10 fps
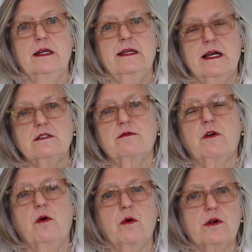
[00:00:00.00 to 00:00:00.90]
Yes,
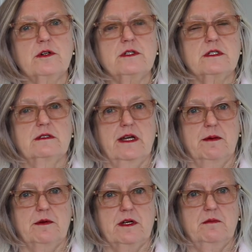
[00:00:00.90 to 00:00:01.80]
of course,
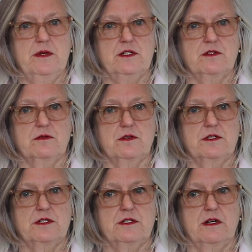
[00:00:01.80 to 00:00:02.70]
labor can be
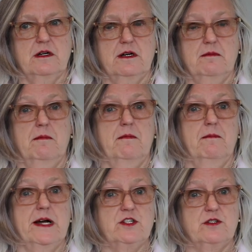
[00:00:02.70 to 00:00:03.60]
sourced uh,
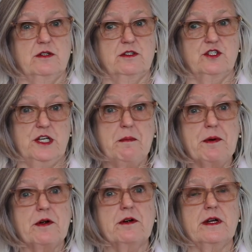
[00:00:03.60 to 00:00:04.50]
much
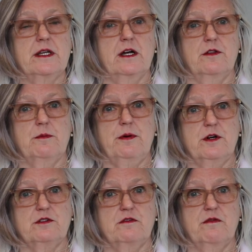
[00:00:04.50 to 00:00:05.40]
cheaper in other
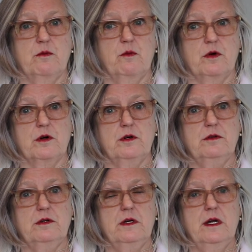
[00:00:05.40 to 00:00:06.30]
parts of the
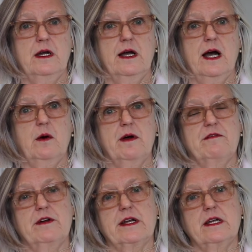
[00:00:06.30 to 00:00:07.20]
world.
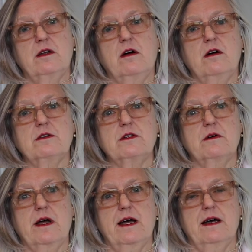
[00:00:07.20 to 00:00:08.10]
However, it can
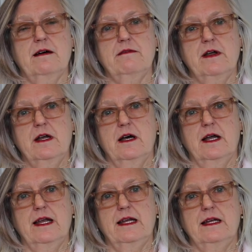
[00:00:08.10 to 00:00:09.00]
also have
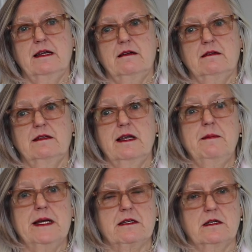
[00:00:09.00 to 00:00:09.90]
a
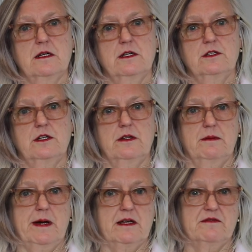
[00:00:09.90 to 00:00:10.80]
limit to the
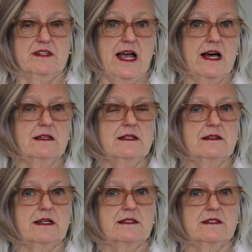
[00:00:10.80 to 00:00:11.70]
amount of
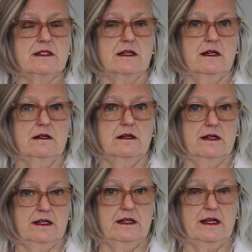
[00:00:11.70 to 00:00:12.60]
talent that's uh,
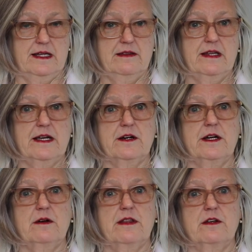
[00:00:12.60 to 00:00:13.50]
in the
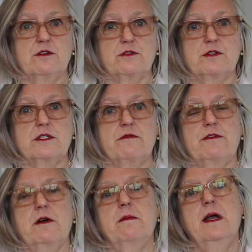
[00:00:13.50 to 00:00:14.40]
area that you're sourcing
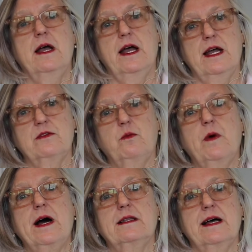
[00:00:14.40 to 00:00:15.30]
from, as
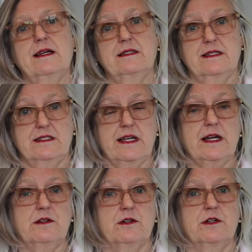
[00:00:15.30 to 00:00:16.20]
well as the
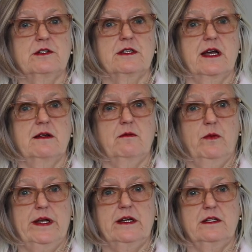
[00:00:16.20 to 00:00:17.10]
standards that
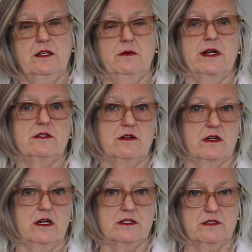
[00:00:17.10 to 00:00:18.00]
we in the US
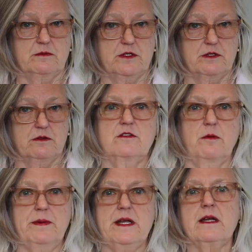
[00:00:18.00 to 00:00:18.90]
are accustomed to.
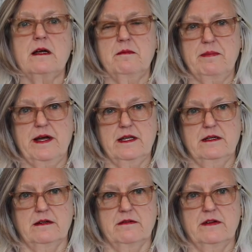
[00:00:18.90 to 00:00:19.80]
So being
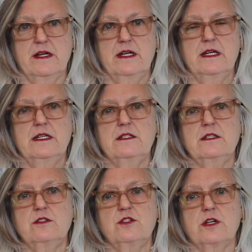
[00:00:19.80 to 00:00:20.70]
competitive
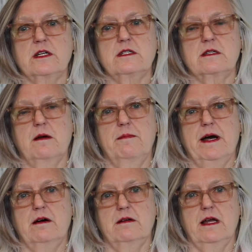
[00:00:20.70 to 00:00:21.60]
isn't just
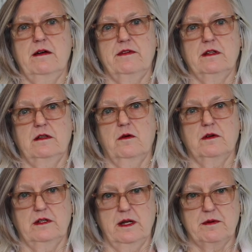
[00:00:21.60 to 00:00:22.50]
about having
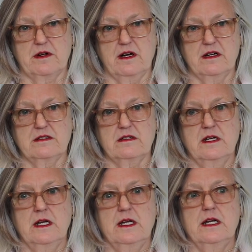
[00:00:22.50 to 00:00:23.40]
lower labor costs.
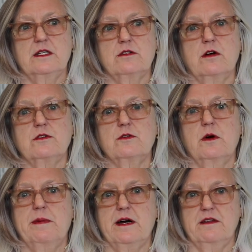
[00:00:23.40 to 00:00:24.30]
It's
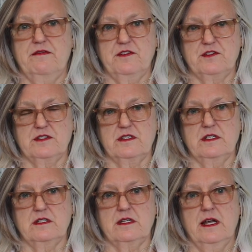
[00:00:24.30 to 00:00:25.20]
also about
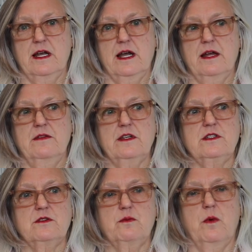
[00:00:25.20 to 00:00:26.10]
efficiencies. And
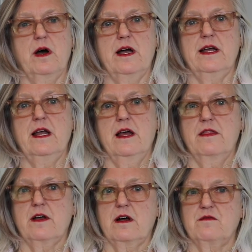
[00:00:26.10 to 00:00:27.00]
this is why
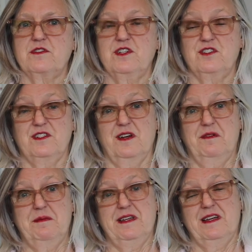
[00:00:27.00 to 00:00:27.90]
the conversation
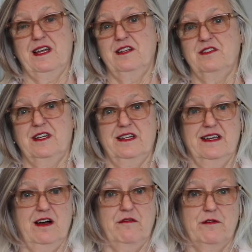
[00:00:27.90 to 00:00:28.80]
that we've been engaging
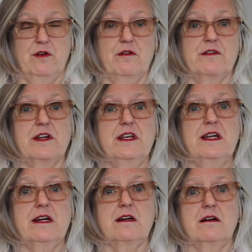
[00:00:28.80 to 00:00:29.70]
in now for over a
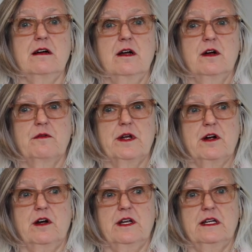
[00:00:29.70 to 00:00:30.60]
year
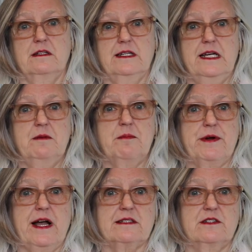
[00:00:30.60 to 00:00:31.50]
regarding lean
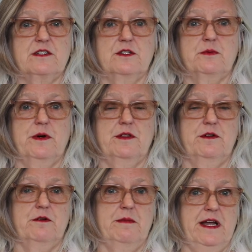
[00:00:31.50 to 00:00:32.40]
practices, whether
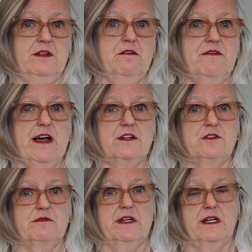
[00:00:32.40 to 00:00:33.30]
you're
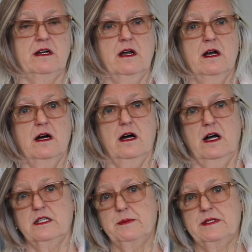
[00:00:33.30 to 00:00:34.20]
manufacturing,
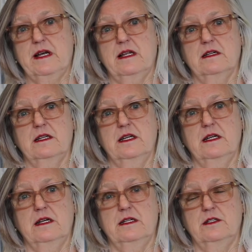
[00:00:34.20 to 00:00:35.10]

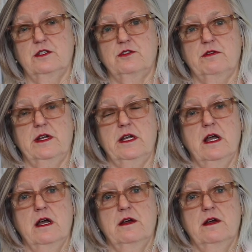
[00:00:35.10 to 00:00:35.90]
hospitality industry,